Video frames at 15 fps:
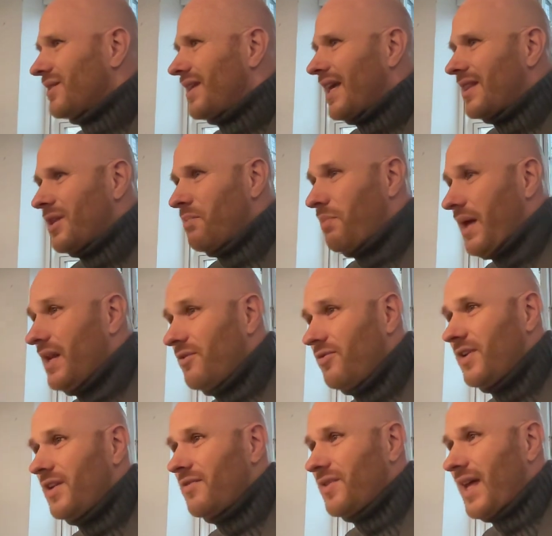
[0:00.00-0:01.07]
get the
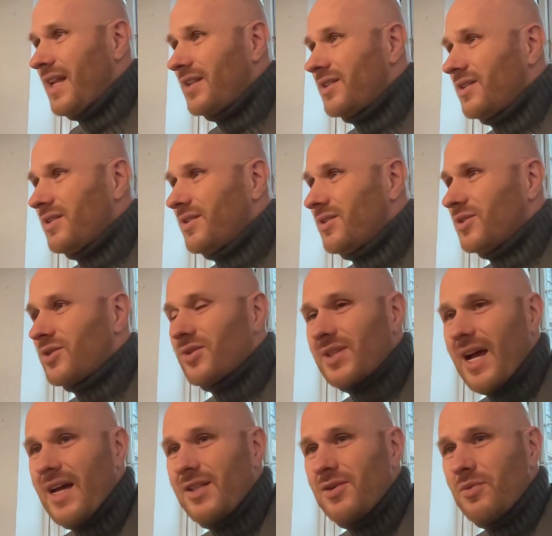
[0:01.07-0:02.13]
benefit of that. The
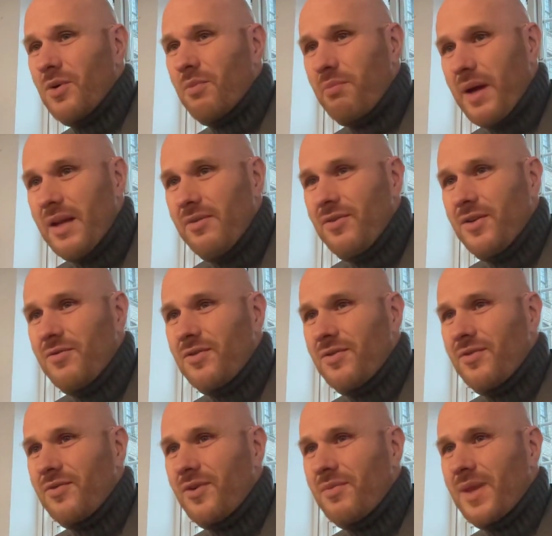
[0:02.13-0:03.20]
society won't benefit
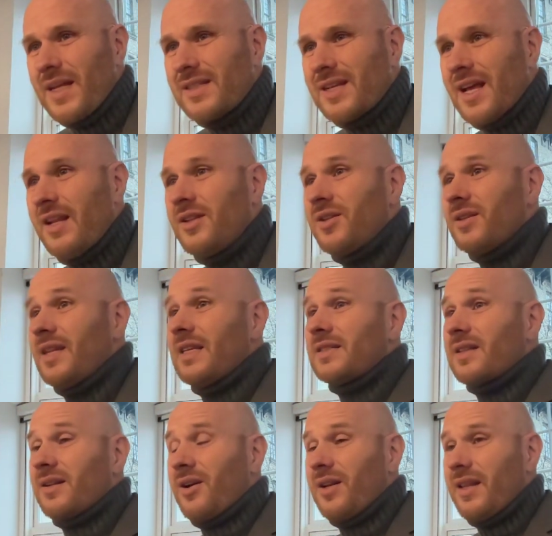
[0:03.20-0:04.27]
from that talent
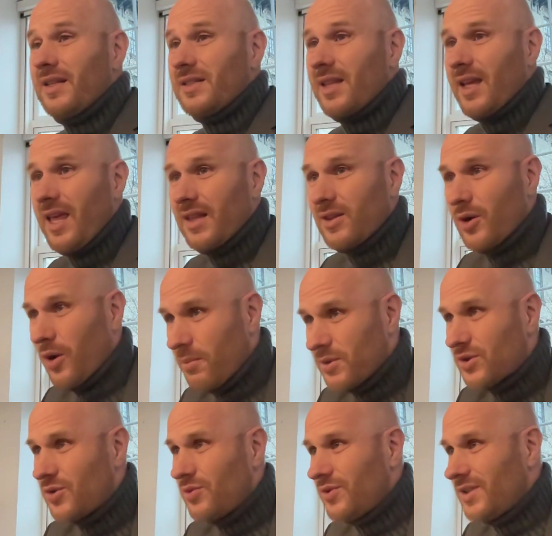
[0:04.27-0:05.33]
unless they get the
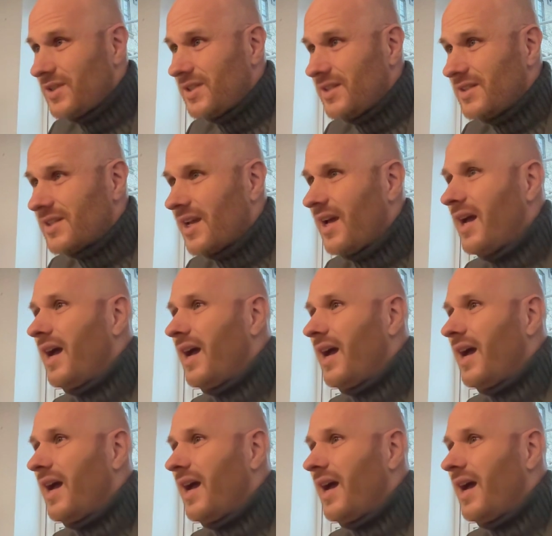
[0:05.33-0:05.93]
opportunities.